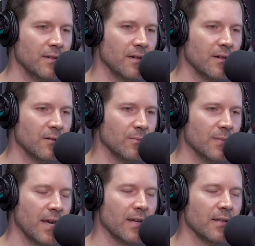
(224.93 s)
um,
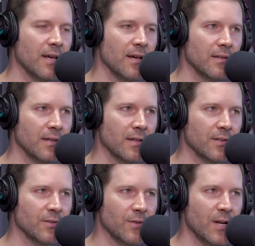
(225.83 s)
and a lot of the
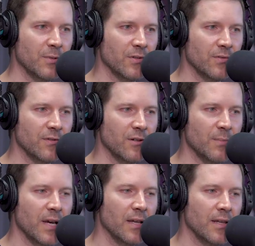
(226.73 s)
gangster rappers
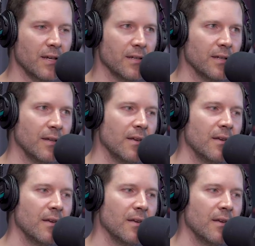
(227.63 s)
from LA